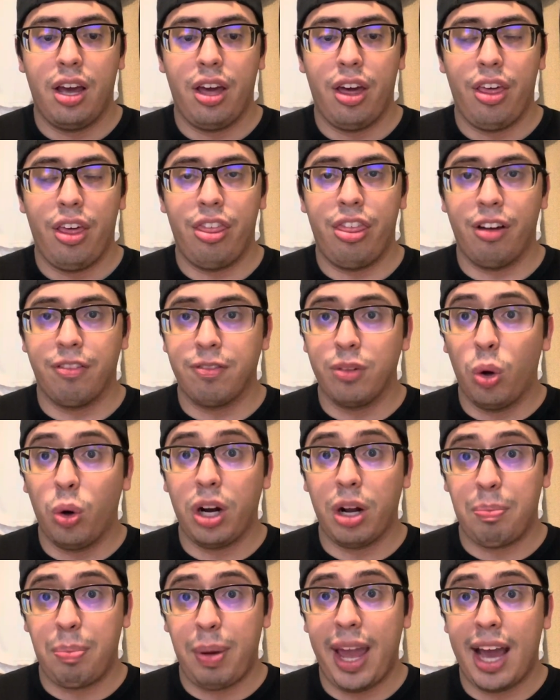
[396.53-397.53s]
the
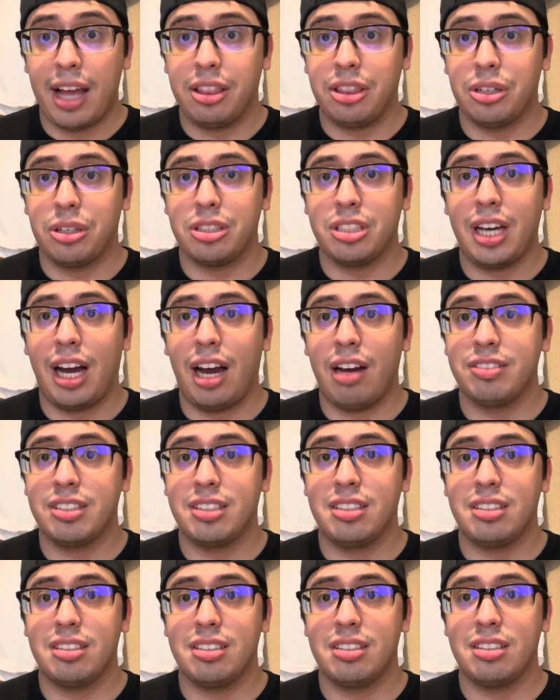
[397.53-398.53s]
Florida Panthers have
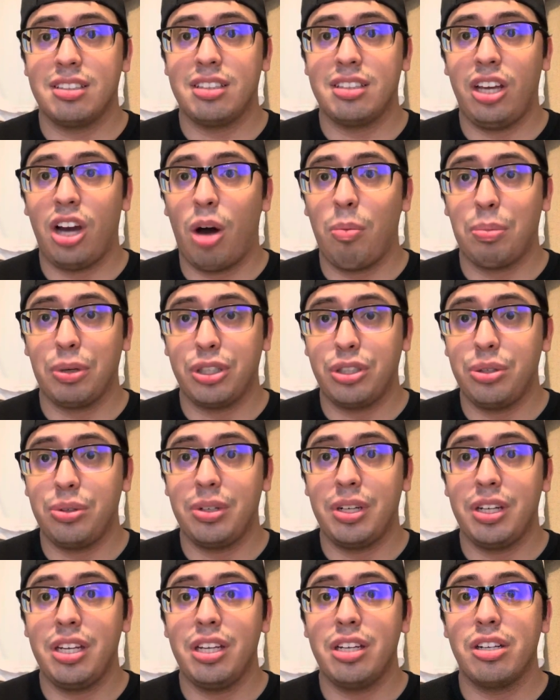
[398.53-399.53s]
the
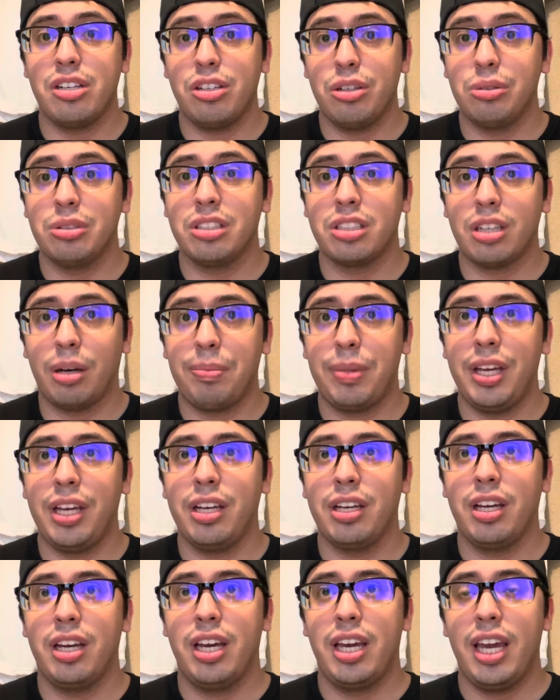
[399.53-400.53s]
opportunity to do
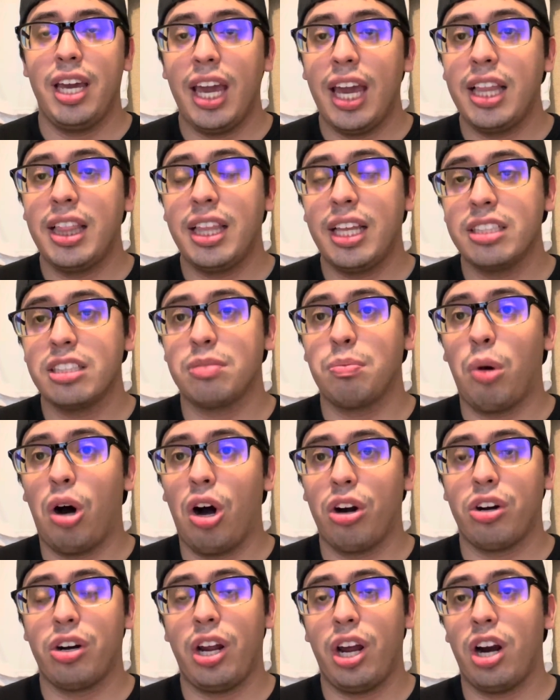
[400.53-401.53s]
something in this
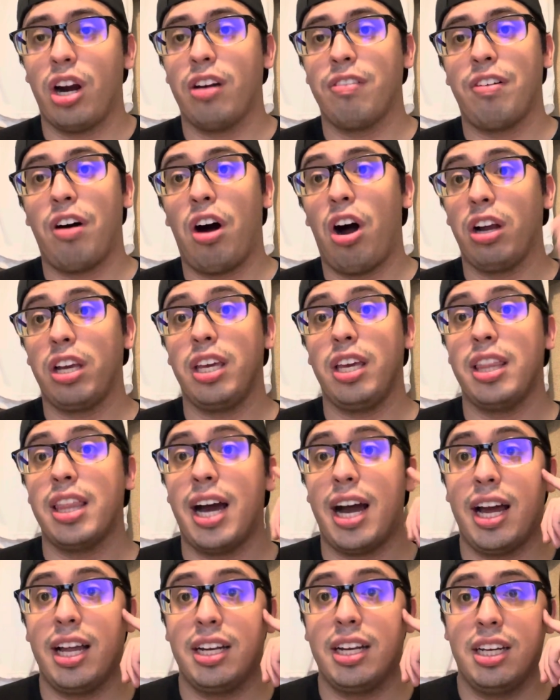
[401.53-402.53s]
modern era of hockey
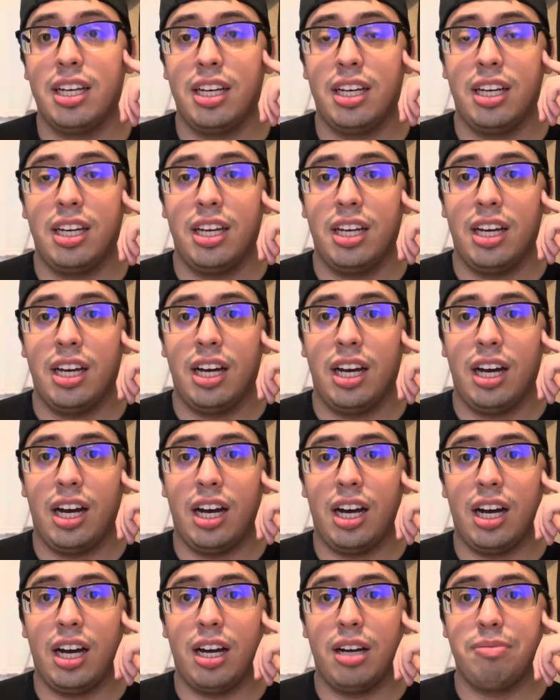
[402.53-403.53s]
that
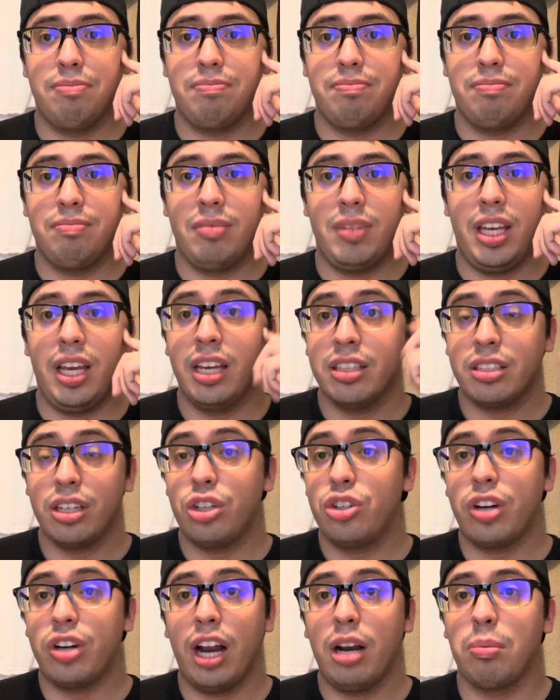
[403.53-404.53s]
is
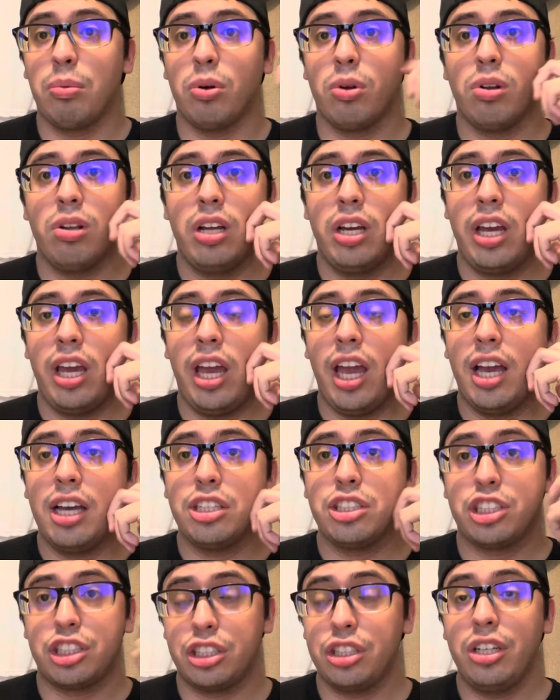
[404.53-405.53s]
incredible.
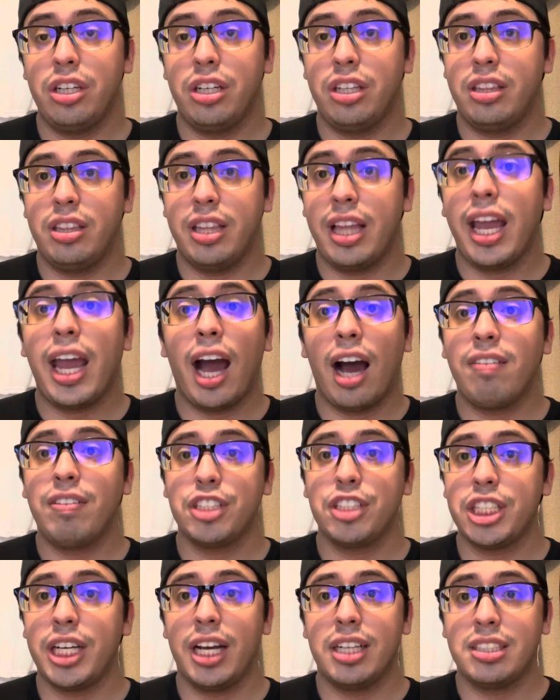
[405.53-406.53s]
Should they have a
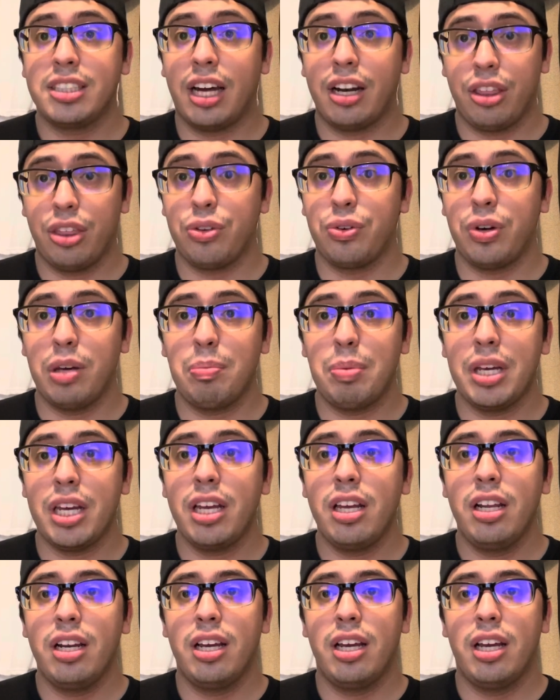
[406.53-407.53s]
chance at a
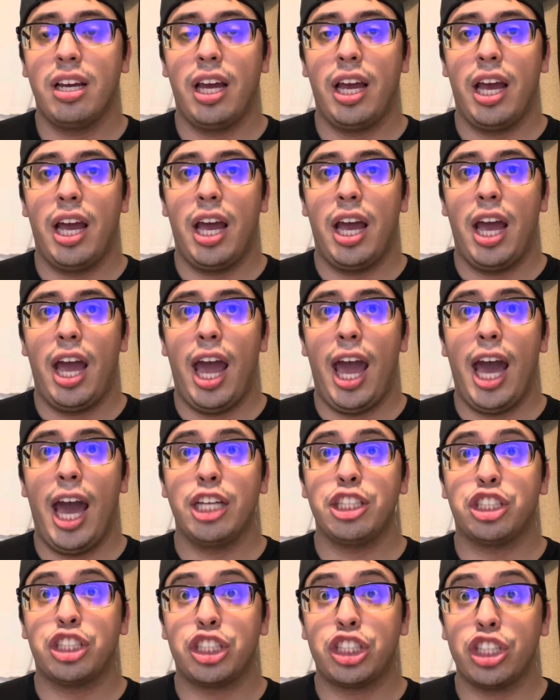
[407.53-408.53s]
three-peat,
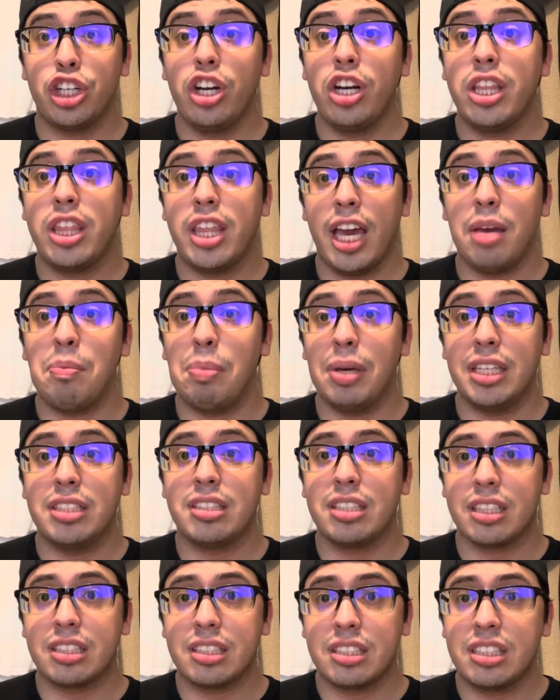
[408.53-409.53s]
and should they be
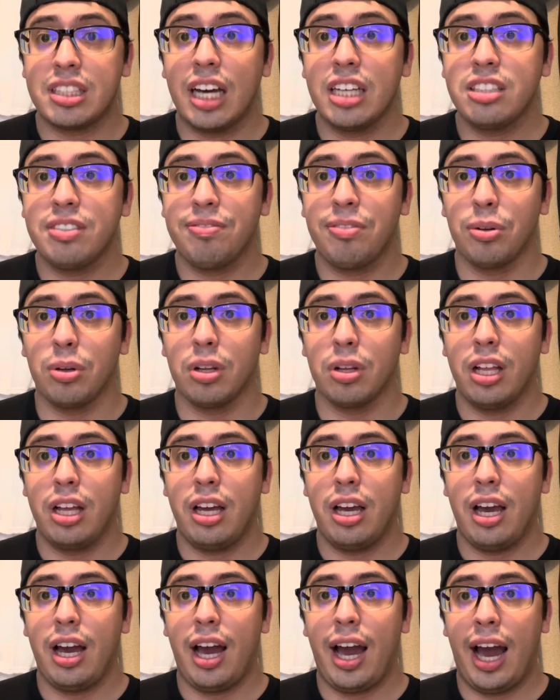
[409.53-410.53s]
successful
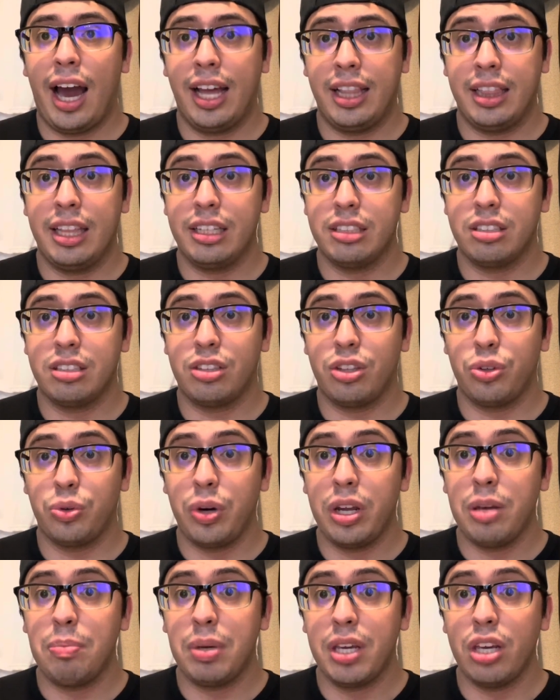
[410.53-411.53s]
at this
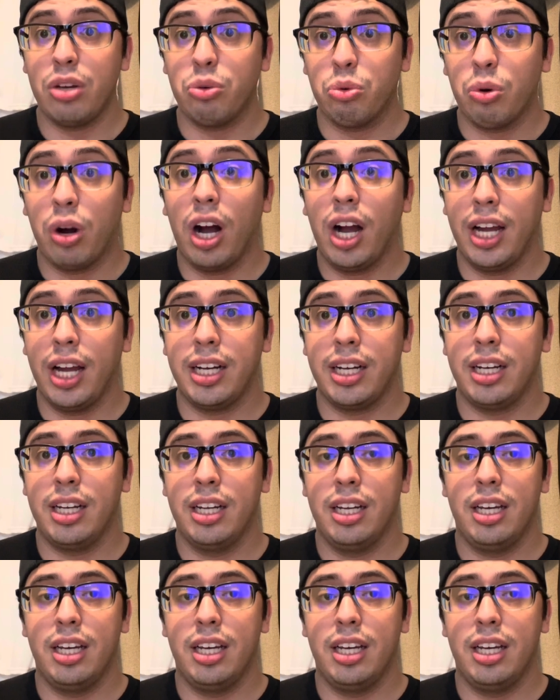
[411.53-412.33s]
three-peat run,